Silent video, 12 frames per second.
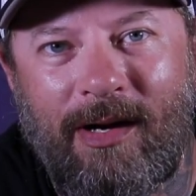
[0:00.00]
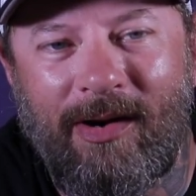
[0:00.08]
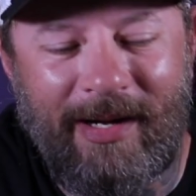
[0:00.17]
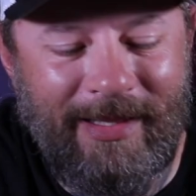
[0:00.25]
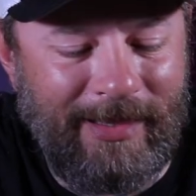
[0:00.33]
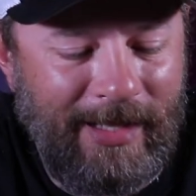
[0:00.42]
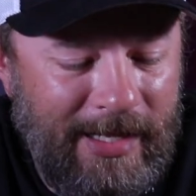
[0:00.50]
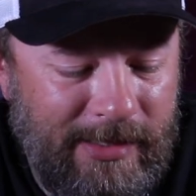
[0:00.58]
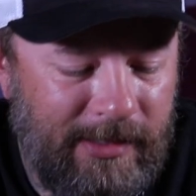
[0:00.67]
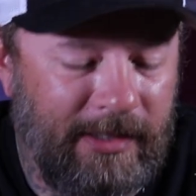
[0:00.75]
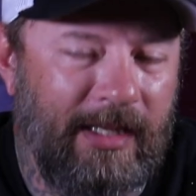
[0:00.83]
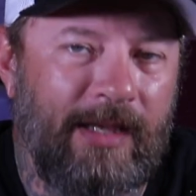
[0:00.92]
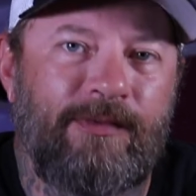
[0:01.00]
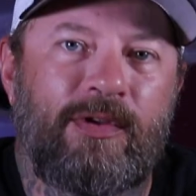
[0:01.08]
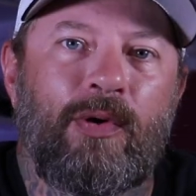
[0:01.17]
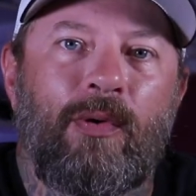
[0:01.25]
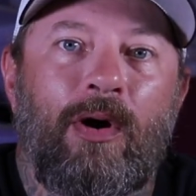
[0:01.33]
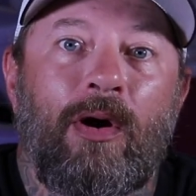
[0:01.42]
All right, lastly, if
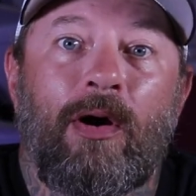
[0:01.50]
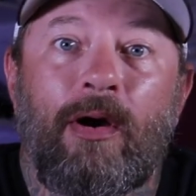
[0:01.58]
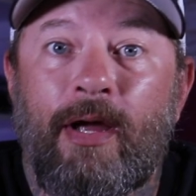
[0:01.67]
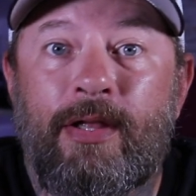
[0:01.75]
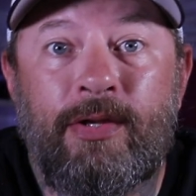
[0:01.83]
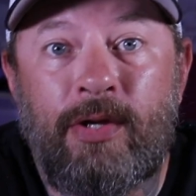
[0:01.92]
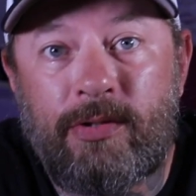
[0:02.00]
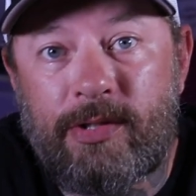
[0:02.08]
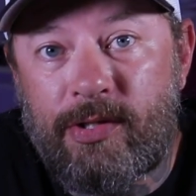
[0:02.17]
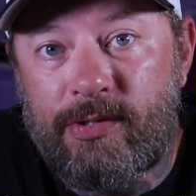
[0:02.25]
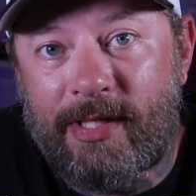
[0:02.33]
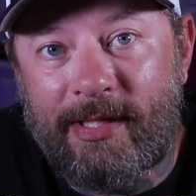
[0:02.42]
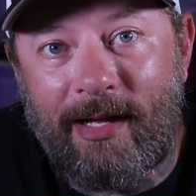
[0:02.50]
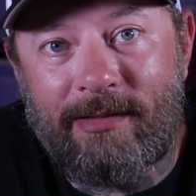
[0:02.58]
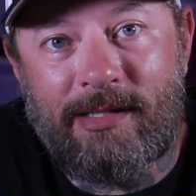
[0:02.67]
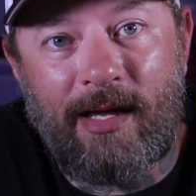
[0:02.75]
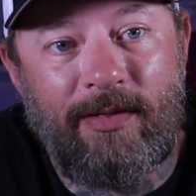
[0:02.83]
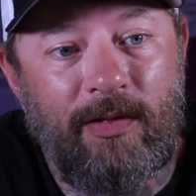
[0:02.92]
you are new to using
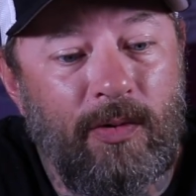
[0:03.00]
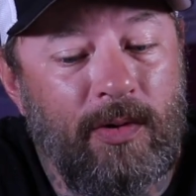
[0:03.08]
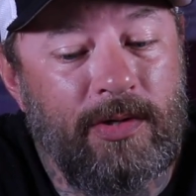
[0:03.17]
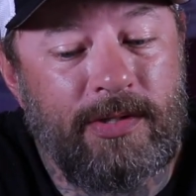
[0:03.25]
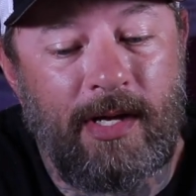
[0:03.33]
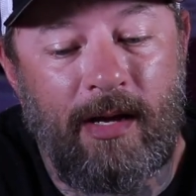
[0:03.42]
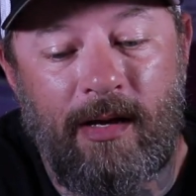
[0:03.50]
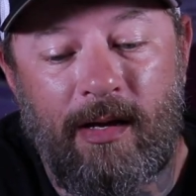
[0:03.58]
Down South Lures,